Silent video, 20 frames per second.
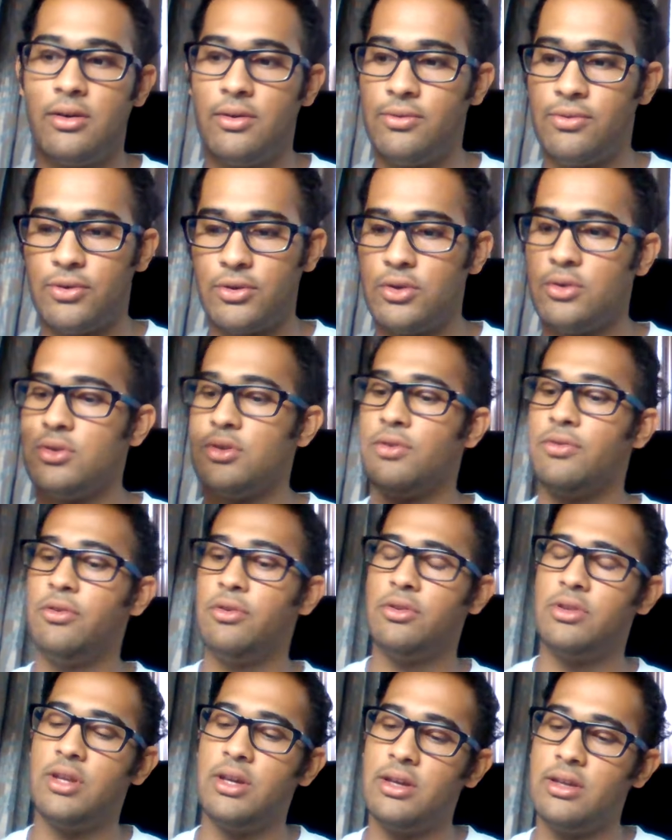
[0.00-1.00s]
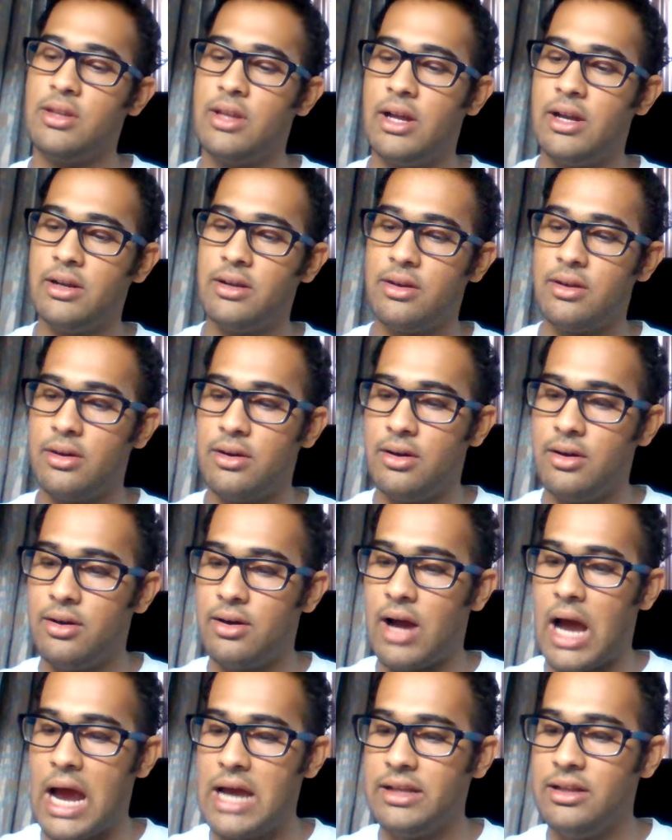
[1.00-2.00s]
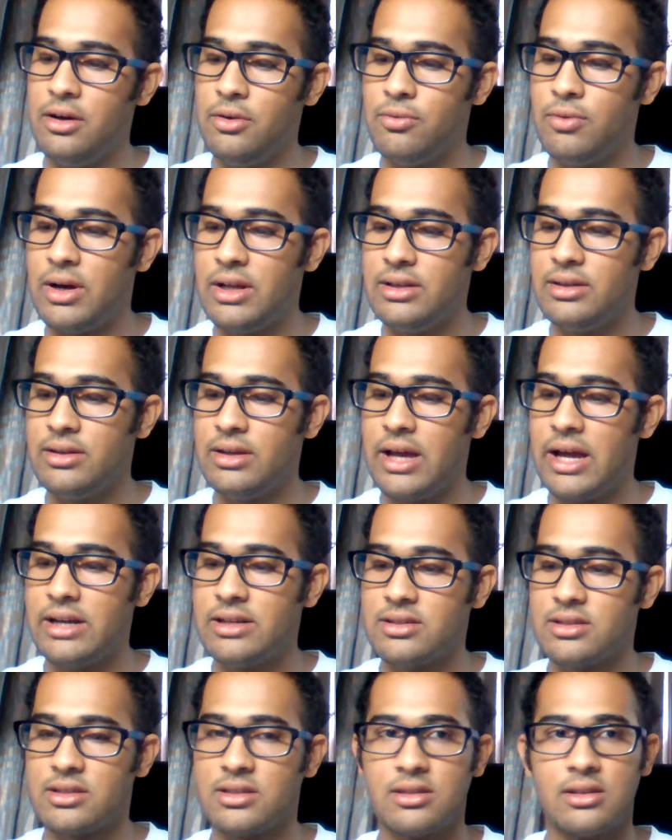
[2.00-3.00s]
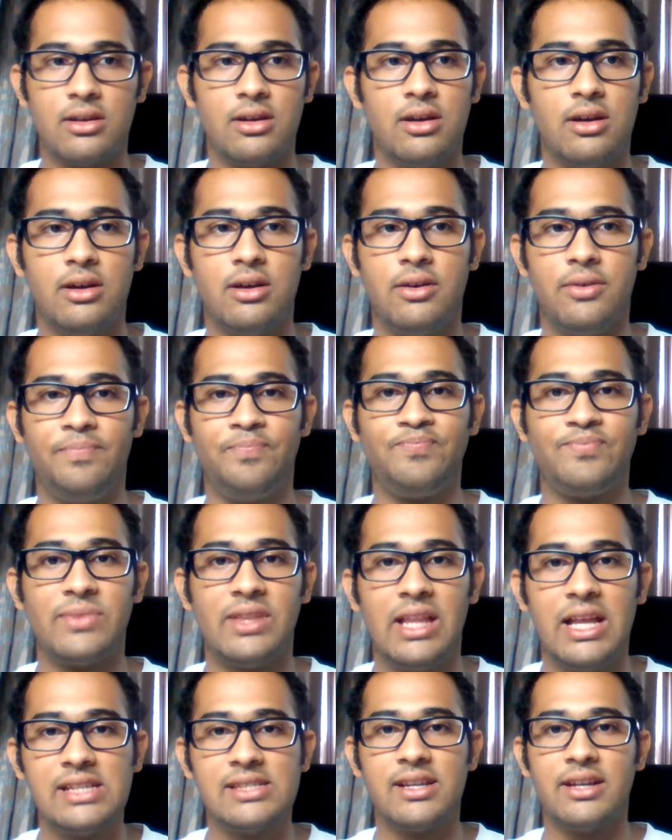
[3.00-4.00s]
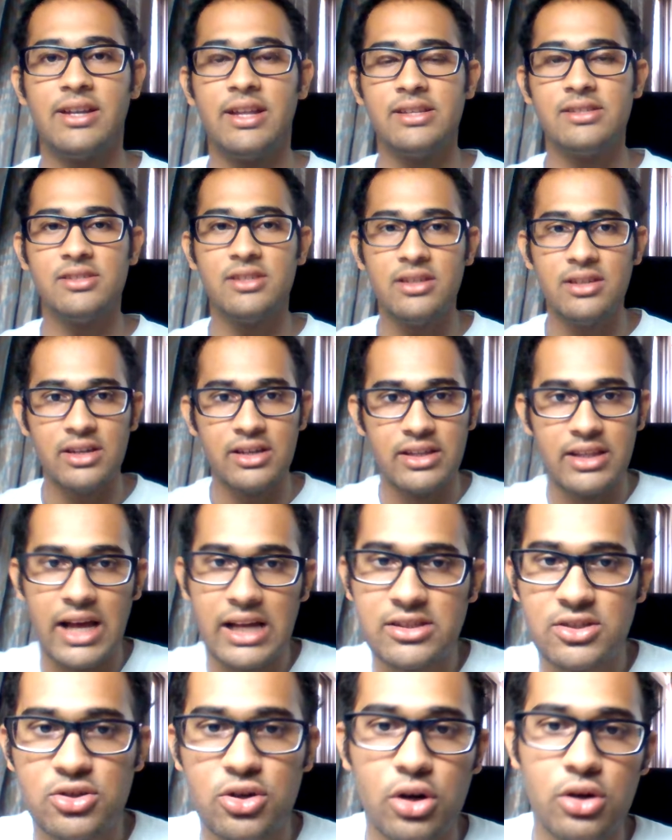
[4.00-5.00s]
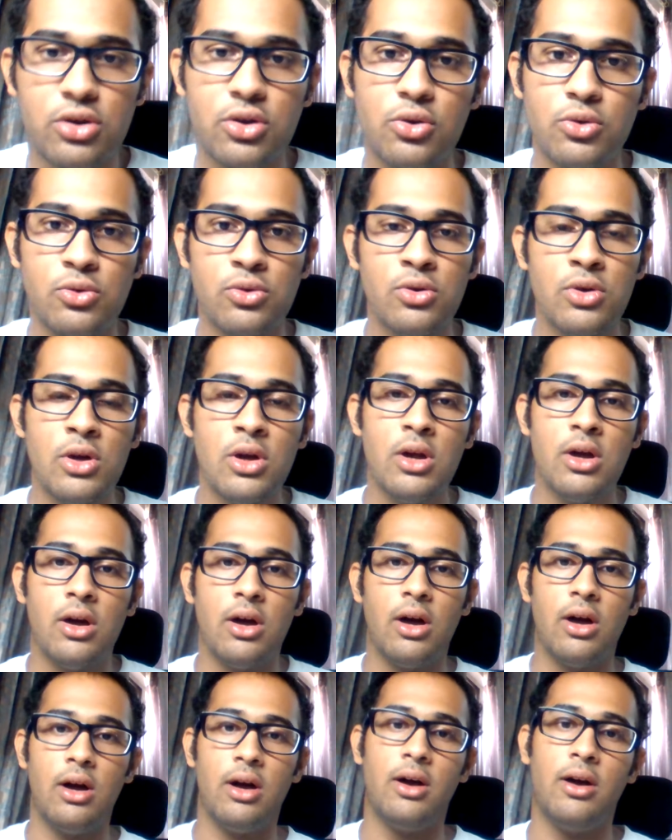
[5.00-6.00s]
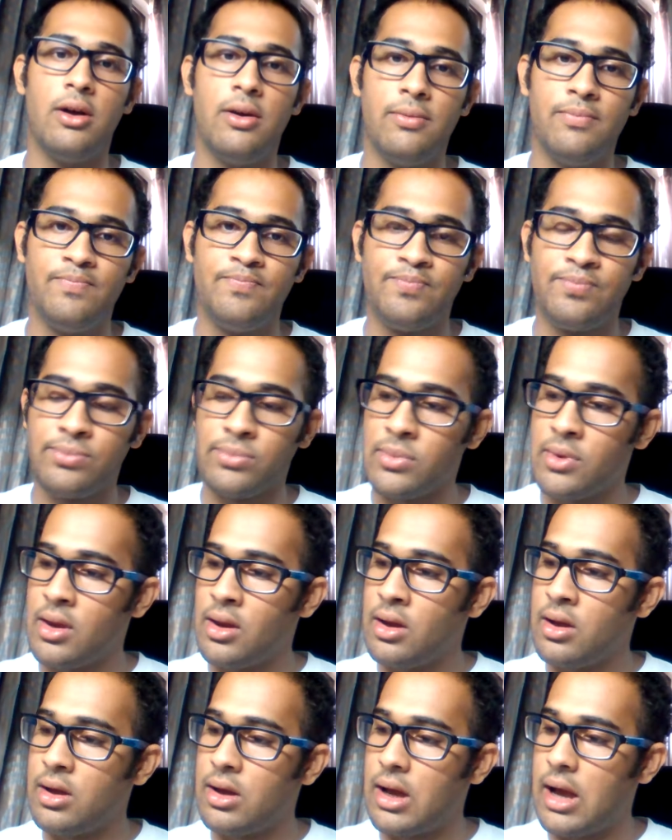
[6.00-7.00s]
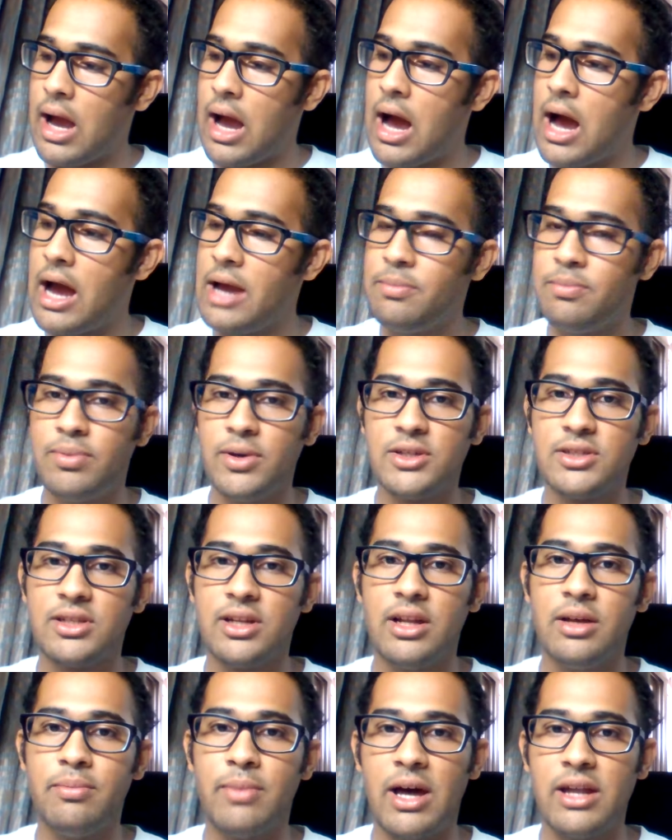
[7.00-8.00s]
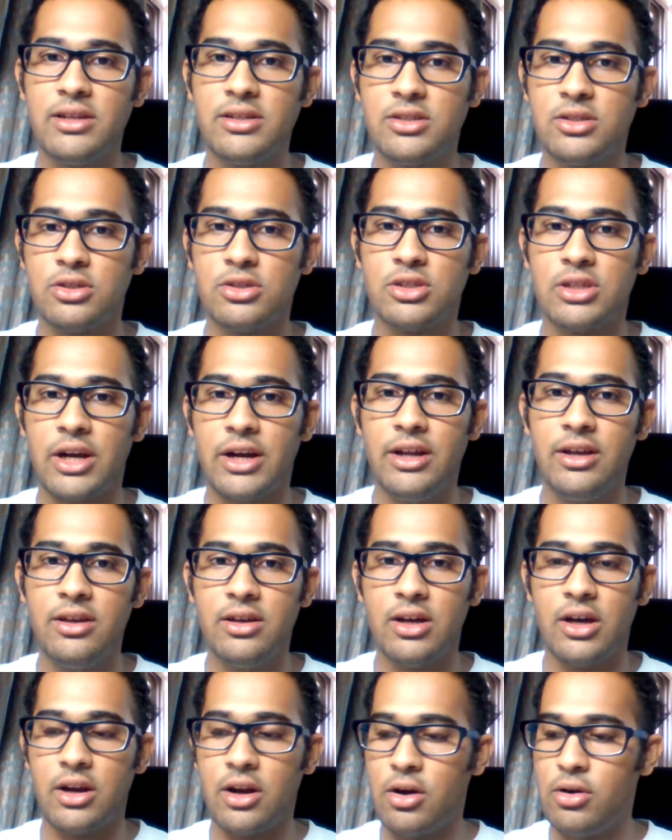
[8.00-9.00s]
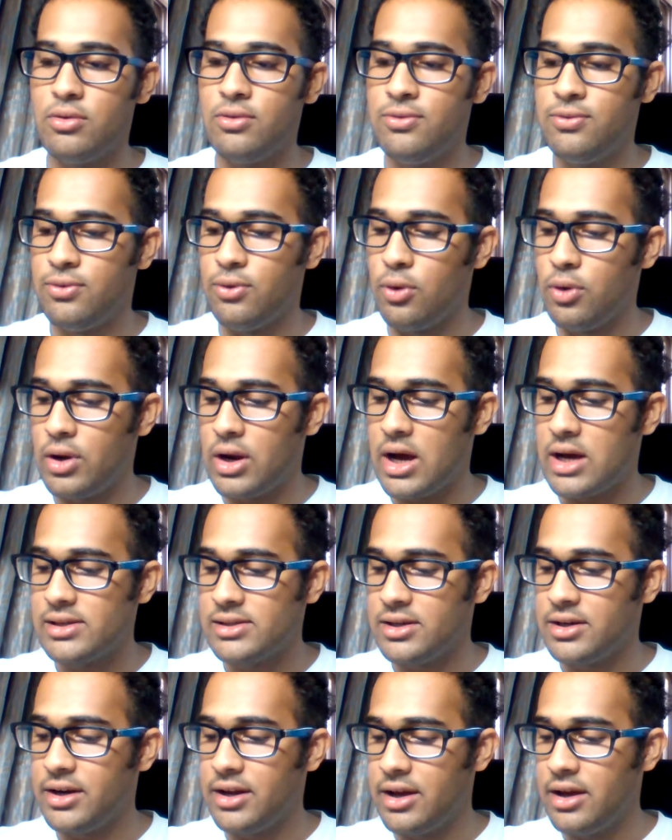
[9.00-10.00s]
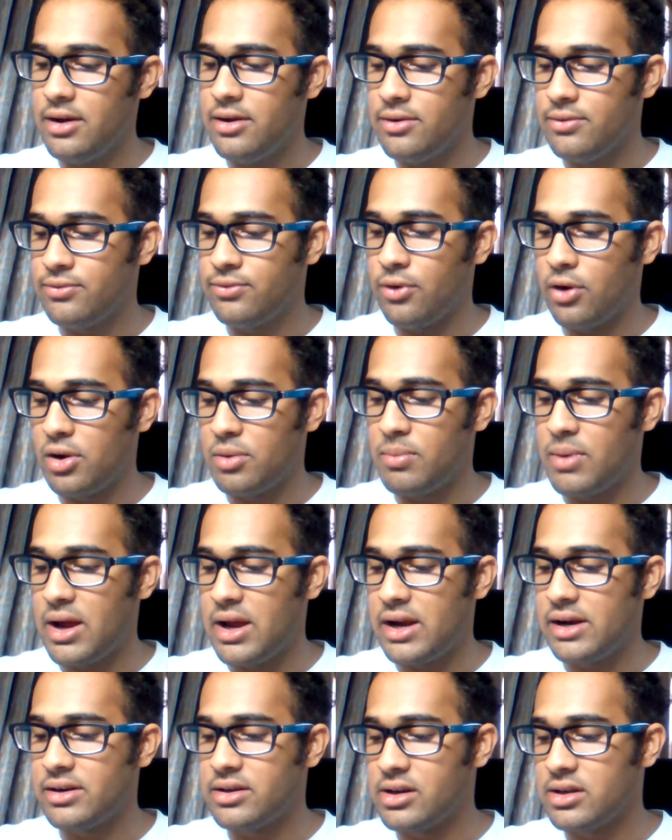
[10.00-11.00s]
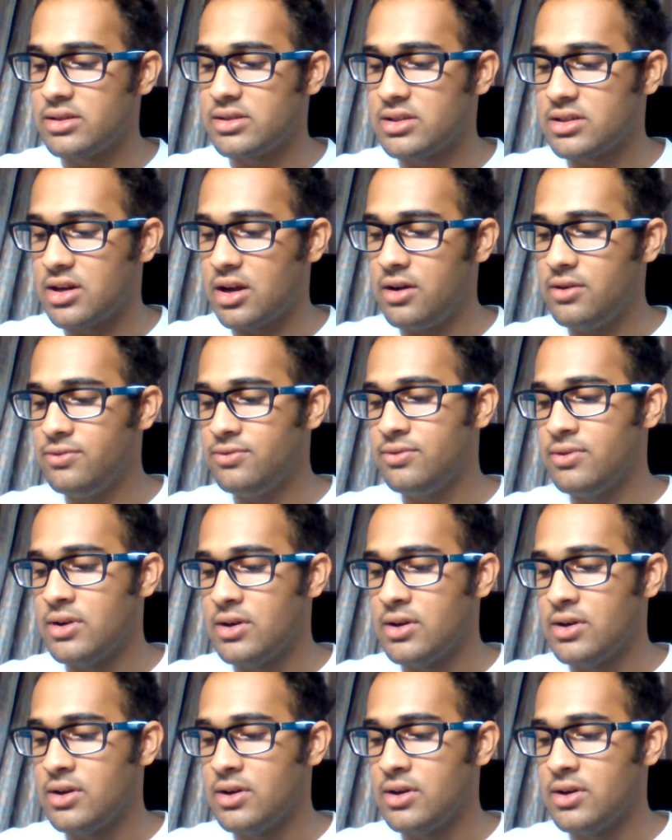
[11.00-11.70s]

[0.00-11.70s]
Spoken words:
For those of you who think that either one gets less attention, that's not true. uh, I personally managed to study around 4 hours a day for my entrance stuff,